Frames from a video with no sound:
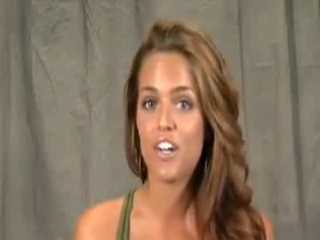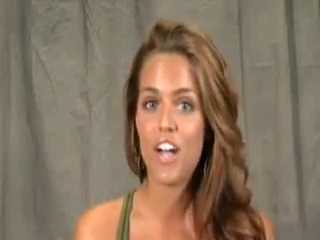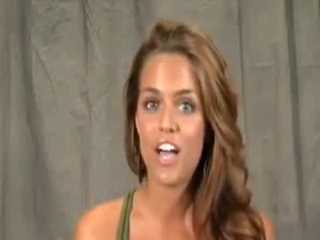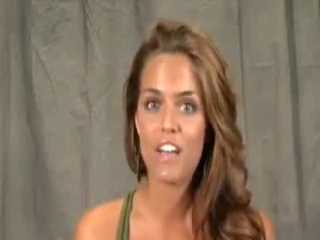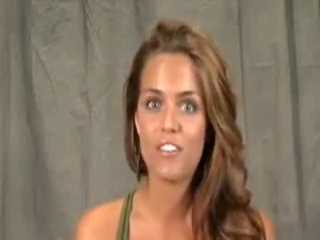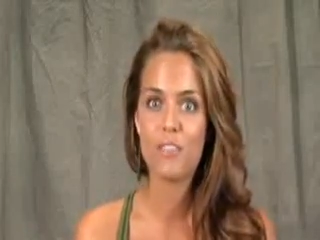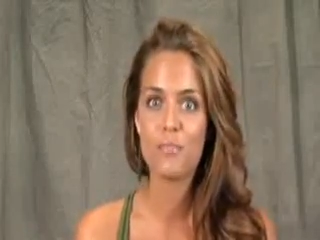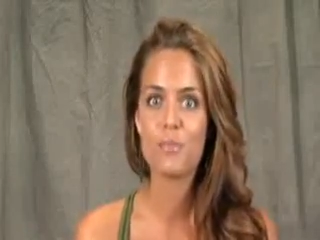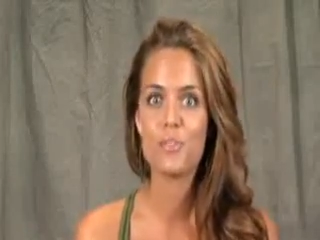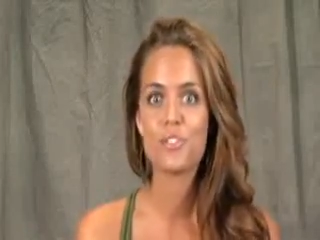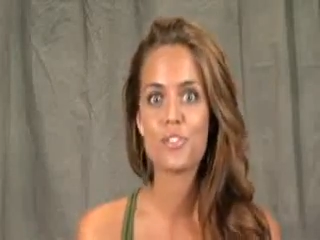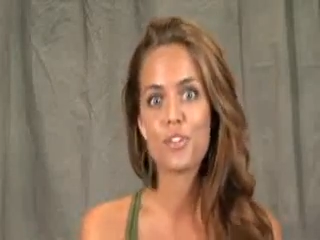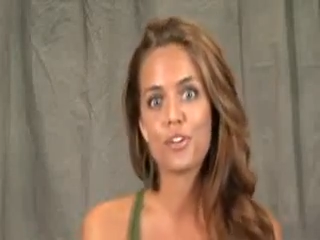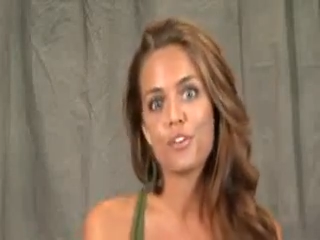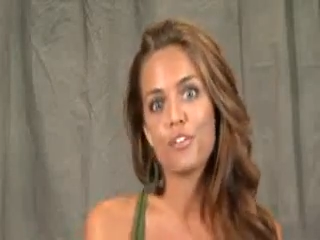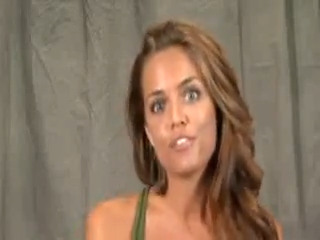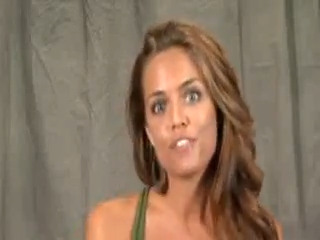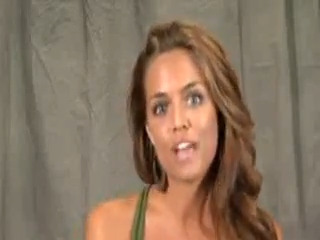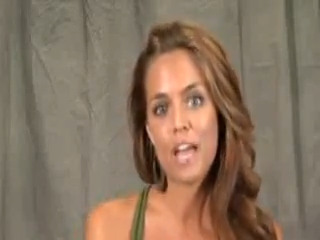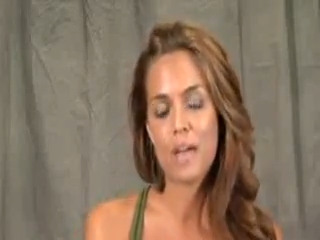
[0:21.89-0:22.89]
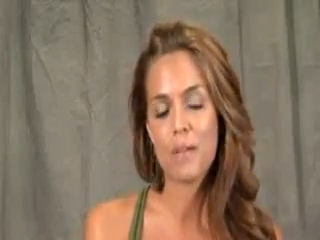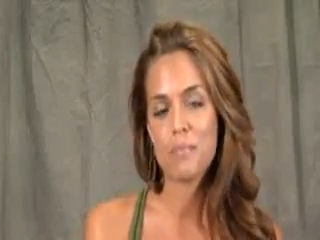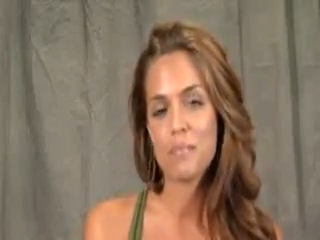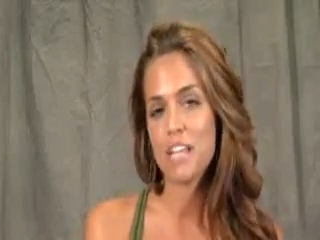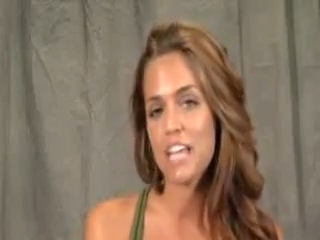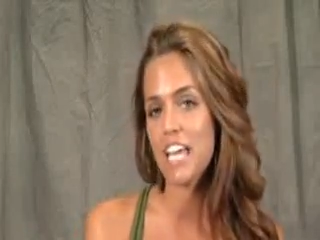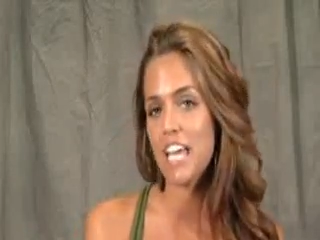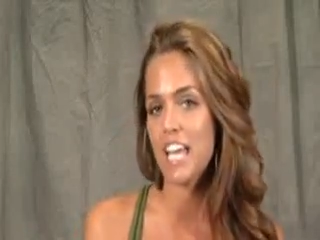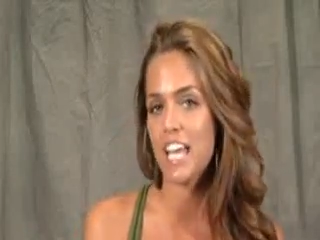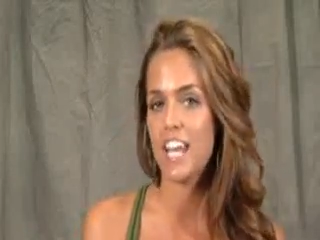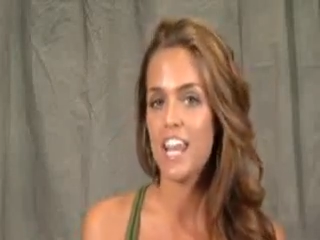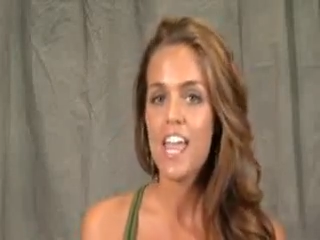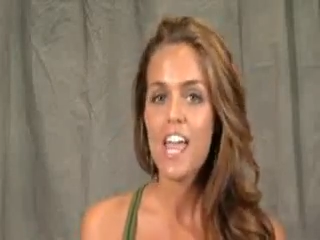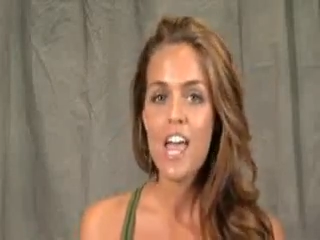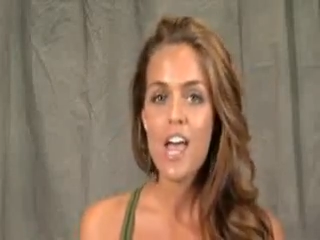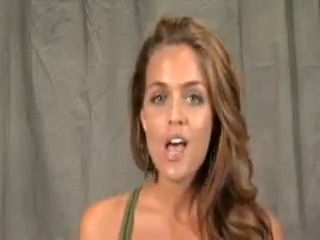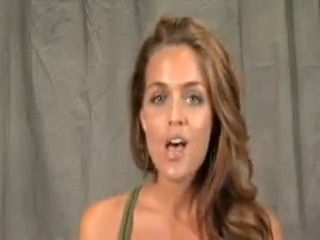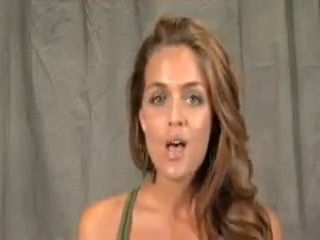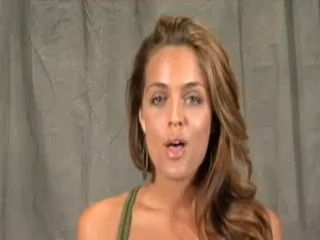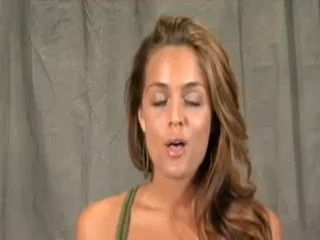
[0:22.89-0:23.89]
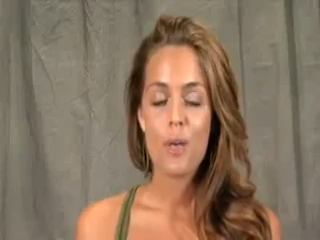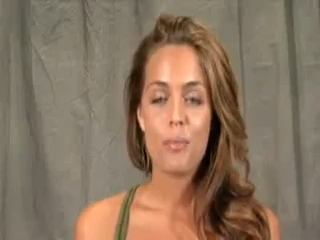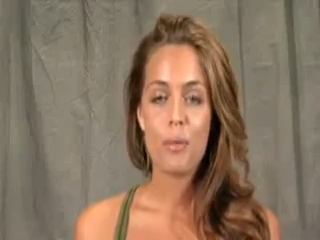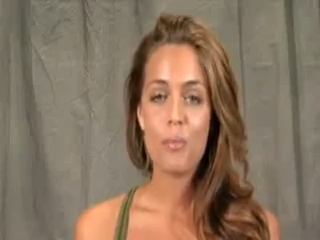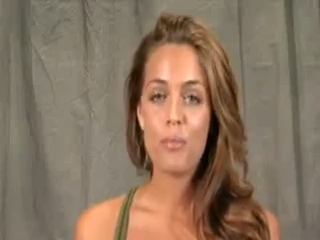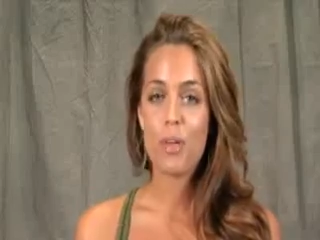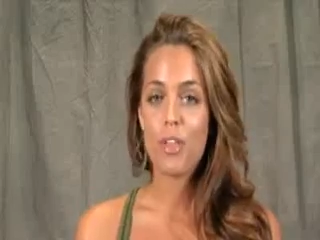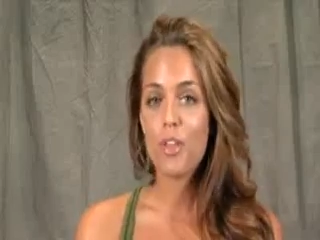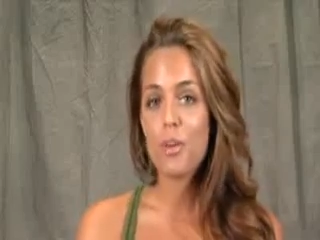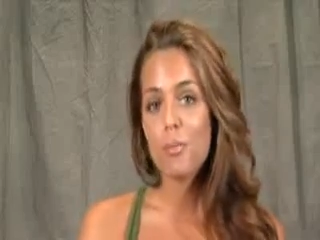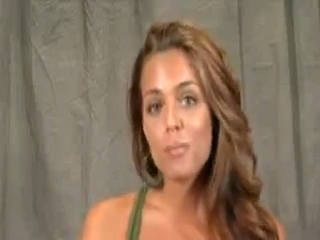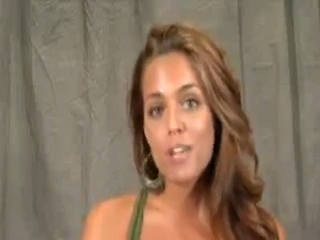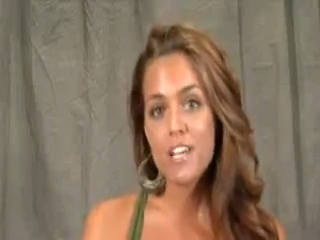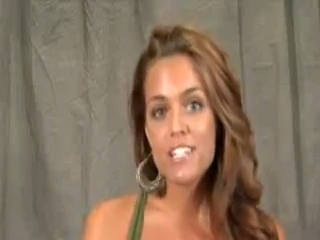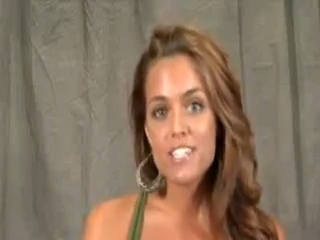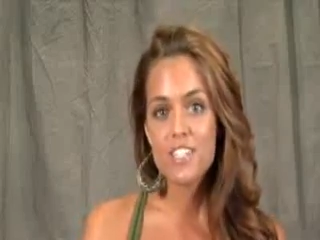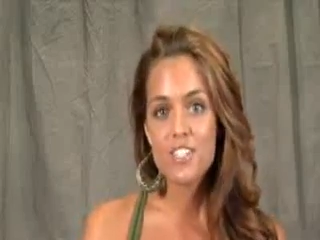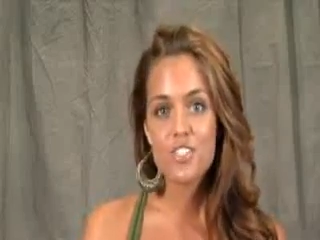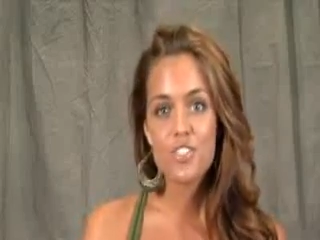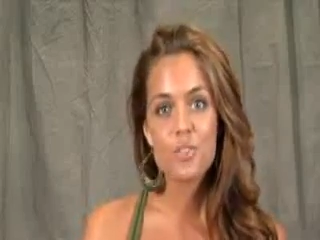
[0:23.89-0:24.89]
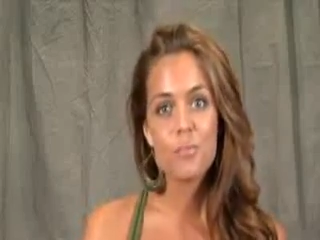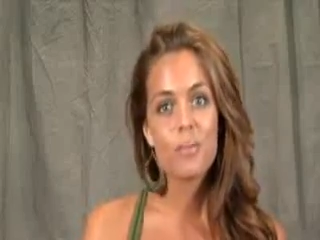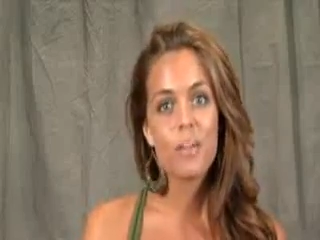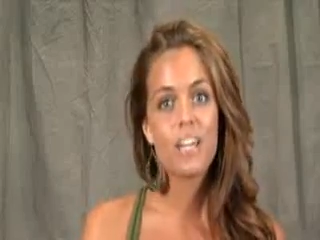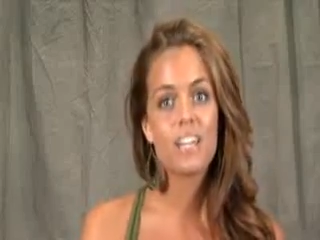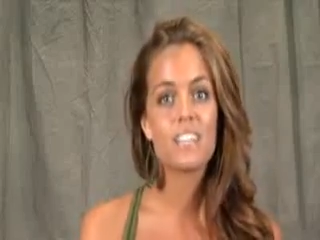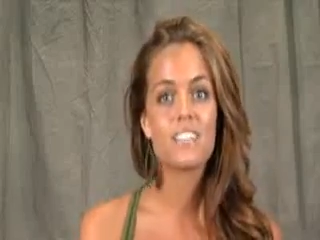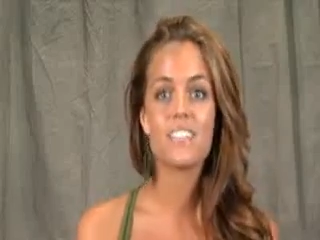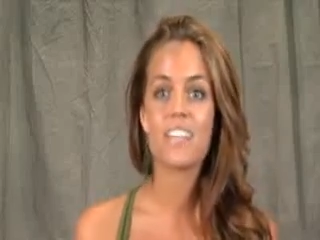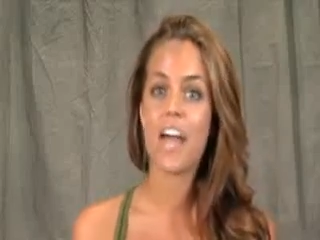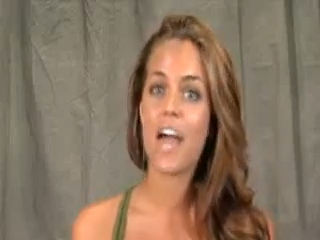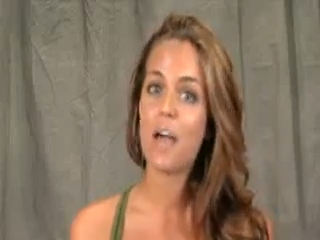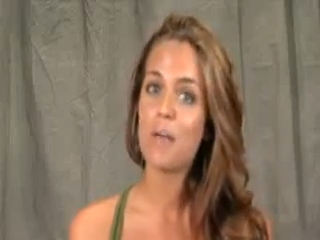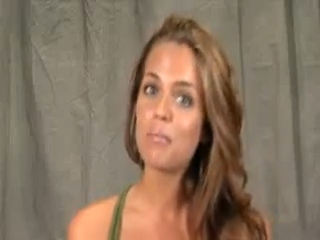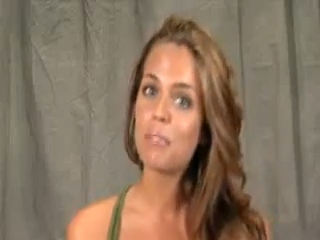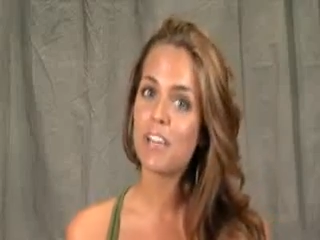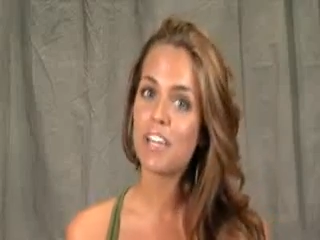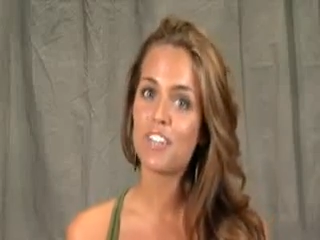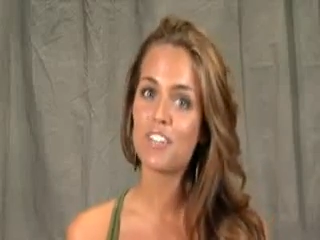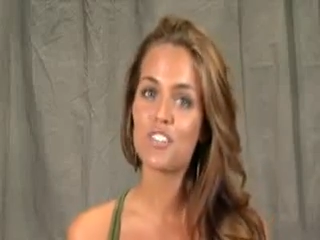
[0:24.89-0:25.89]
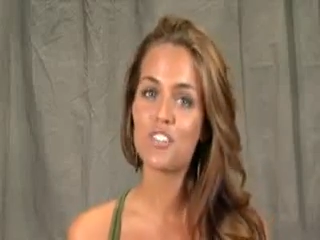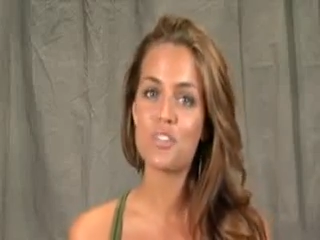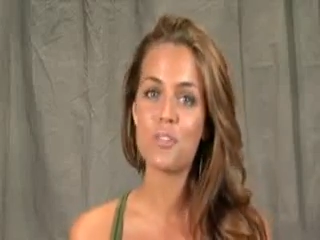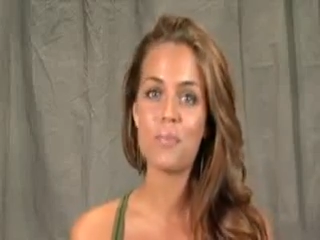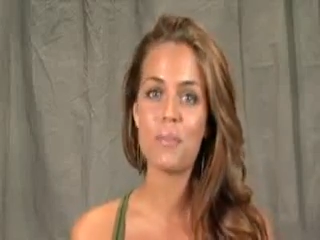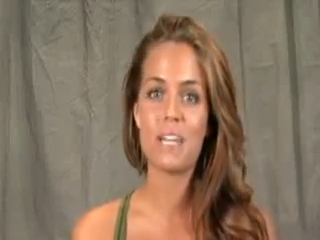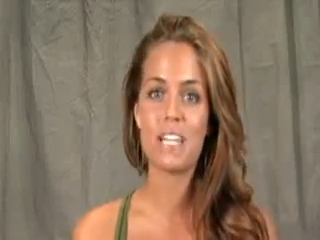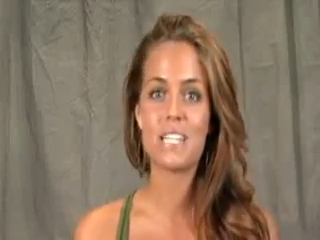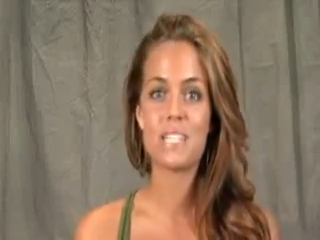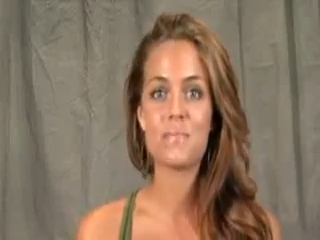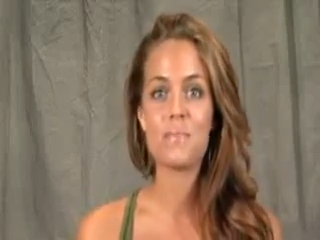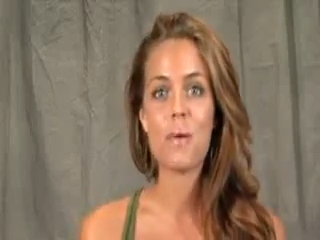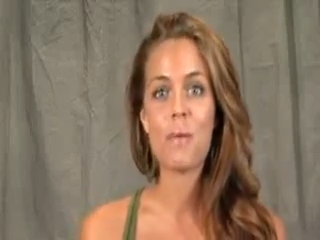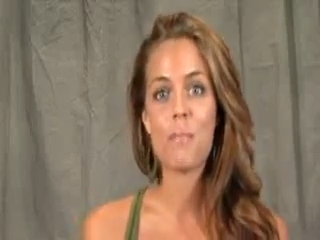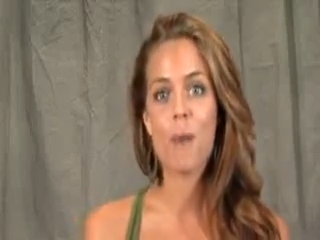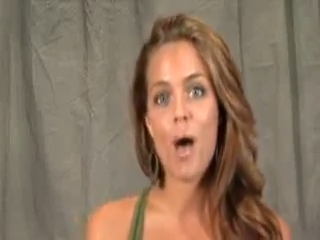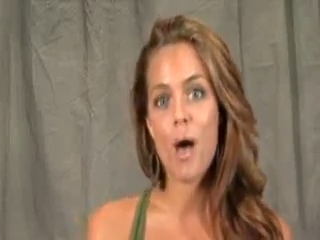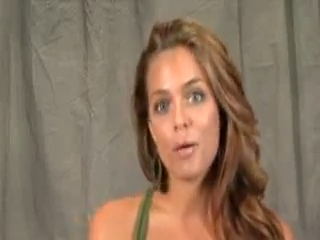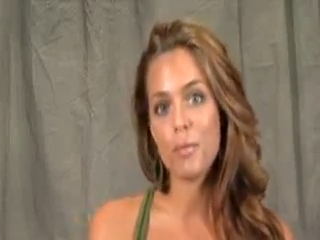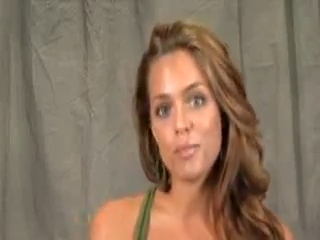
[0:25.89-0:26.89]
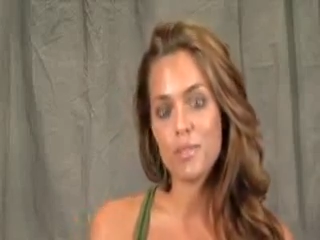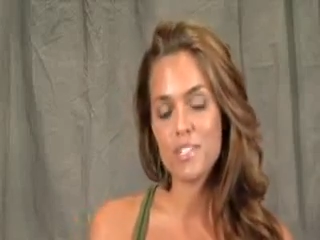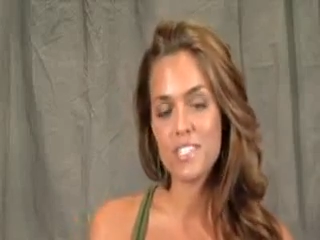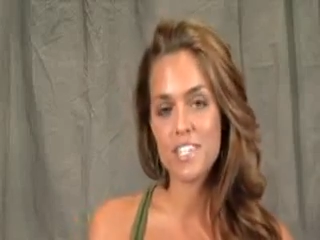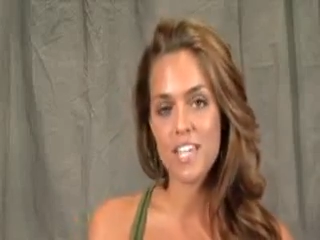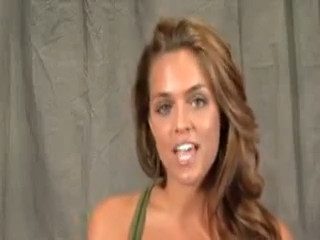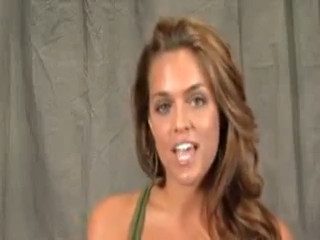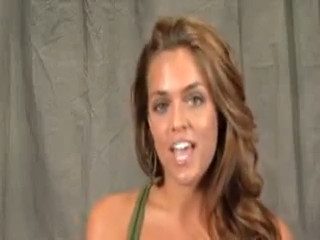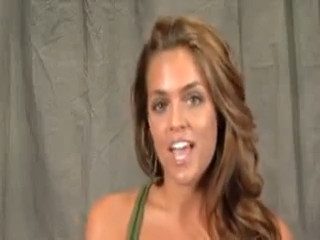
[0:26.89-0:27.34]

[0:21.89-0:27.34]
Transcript: I have a musical family, and my brother plays instruments, I play instruments, my mom was